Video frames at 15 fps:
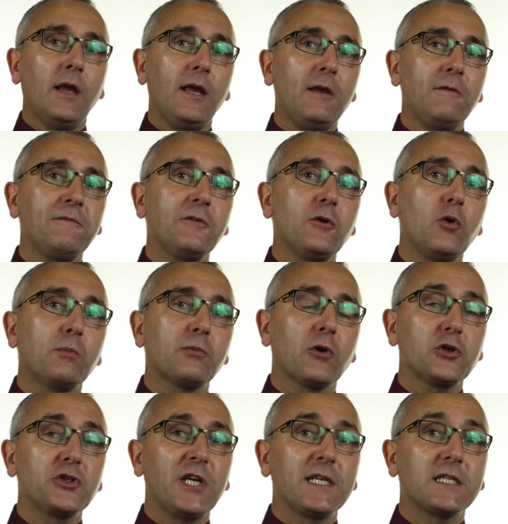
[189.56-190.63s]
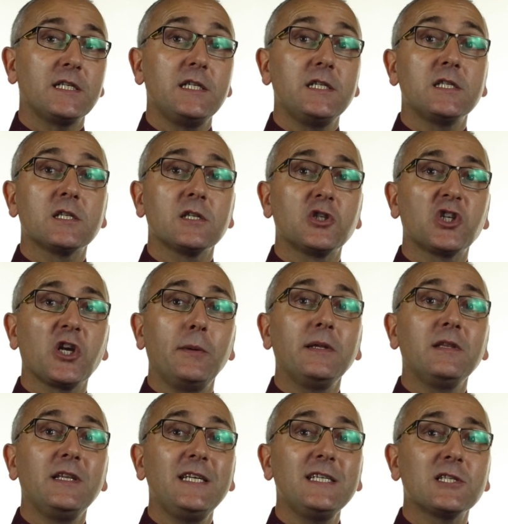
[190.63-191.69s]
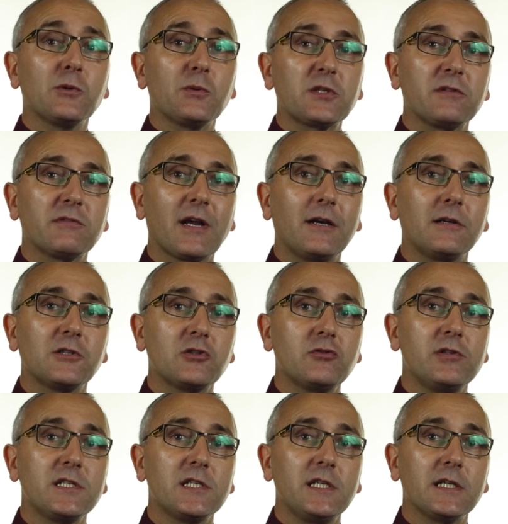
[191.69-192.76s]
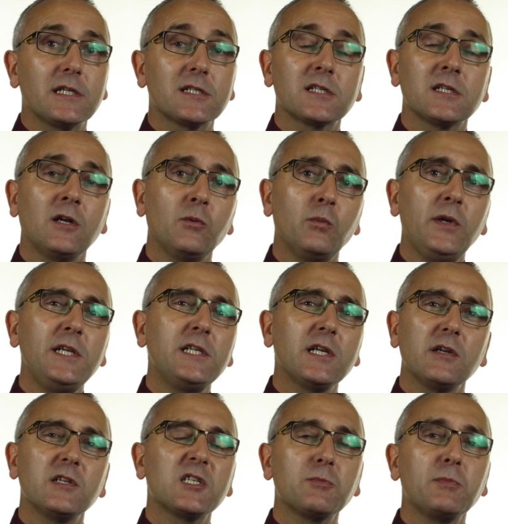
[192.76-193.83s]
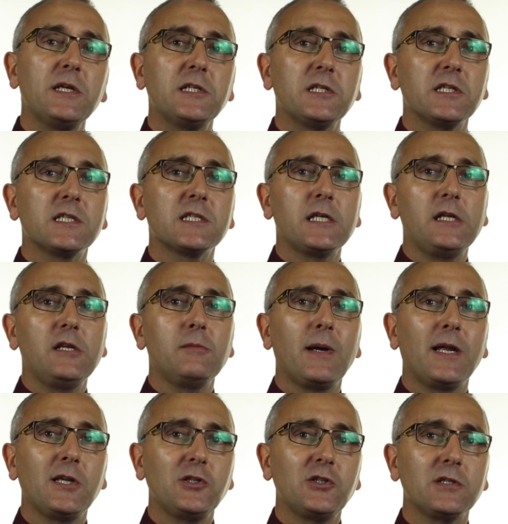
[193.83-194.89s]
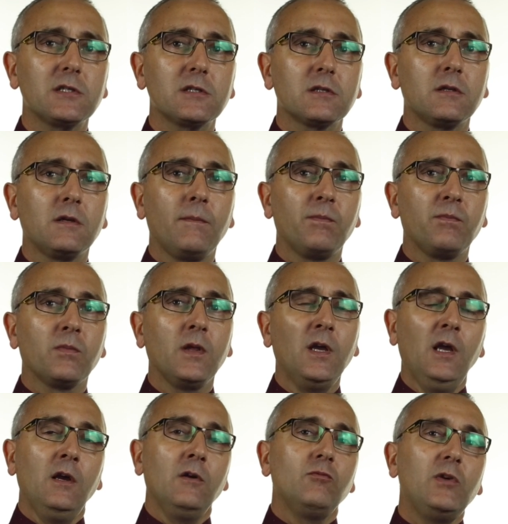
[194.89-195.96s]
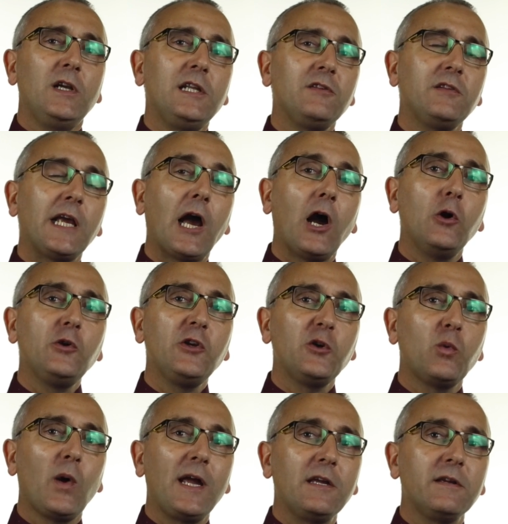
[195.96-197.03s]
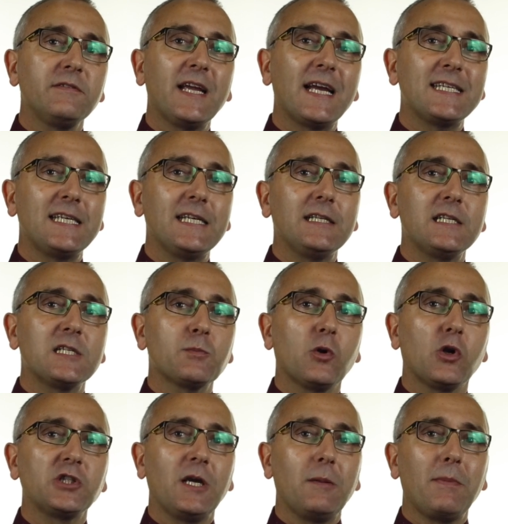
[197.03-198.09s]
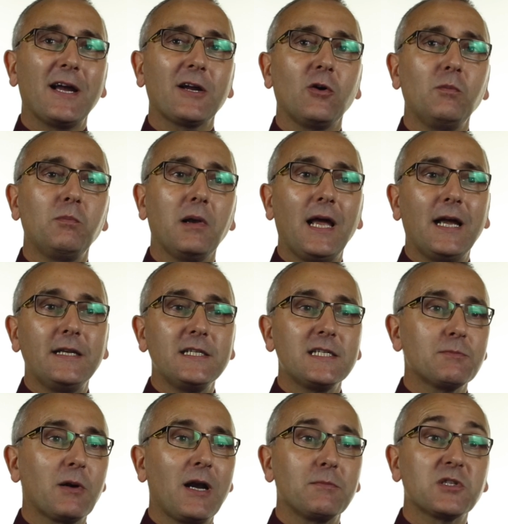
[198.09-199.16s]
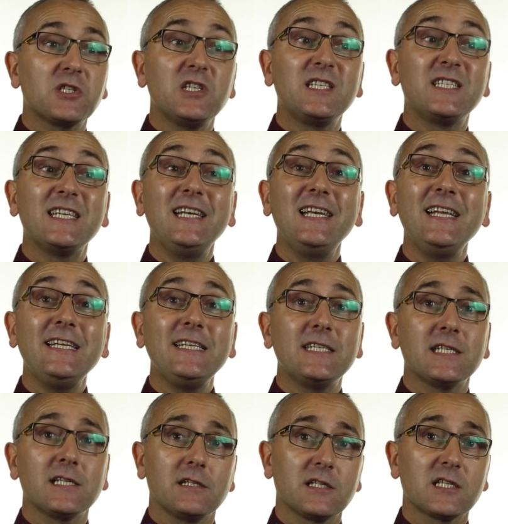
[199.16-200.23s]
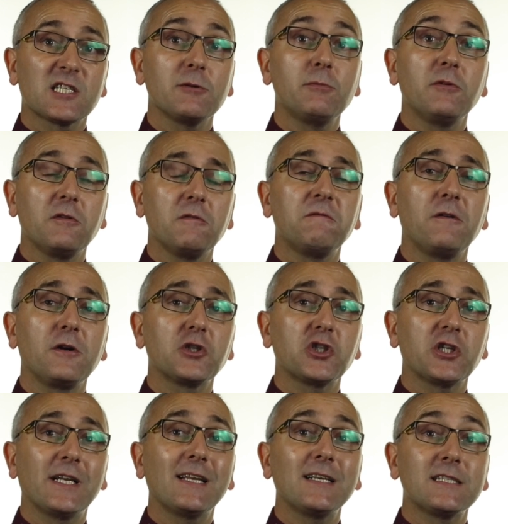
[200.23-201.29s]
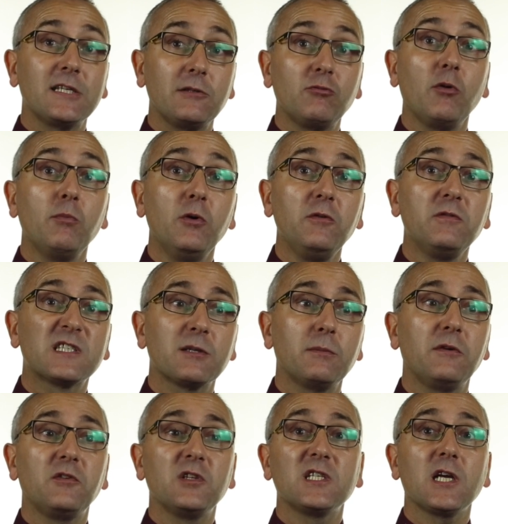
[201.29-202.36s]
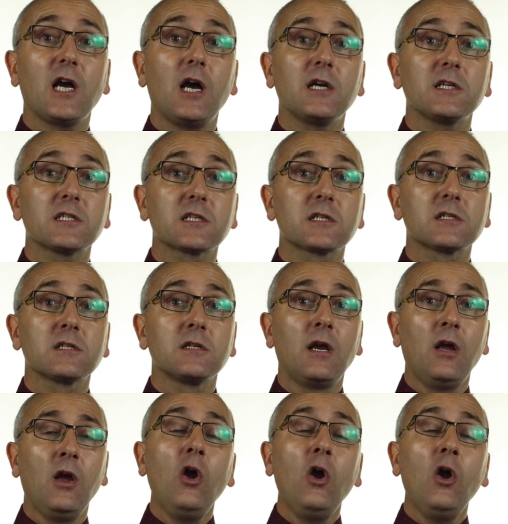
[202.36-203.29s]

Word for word: If your project is showing these sorts of characteristics, we need to go and speak to the senior managers. Really, the only way of getting this project back on plan is perhaps to delete some of the functionality, remove some of the tasks,